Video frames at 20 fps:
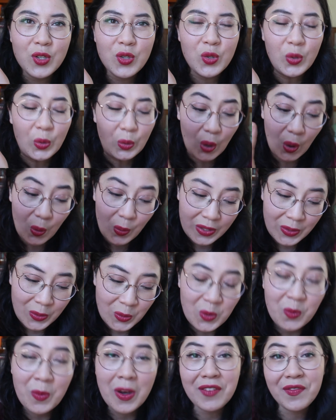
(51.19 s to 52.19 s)
to go
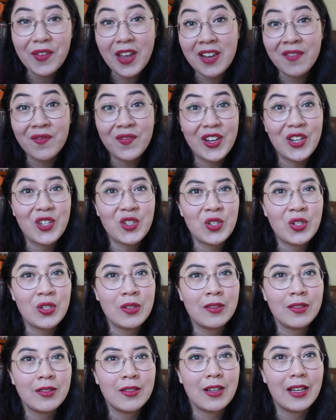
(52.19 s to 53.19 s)
into my
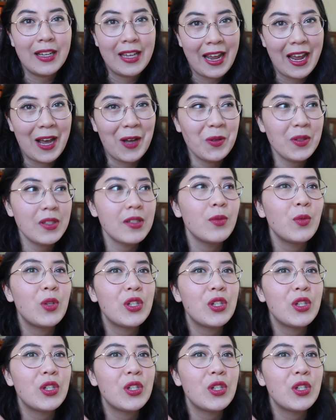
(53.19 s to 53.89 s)
fanfiction account,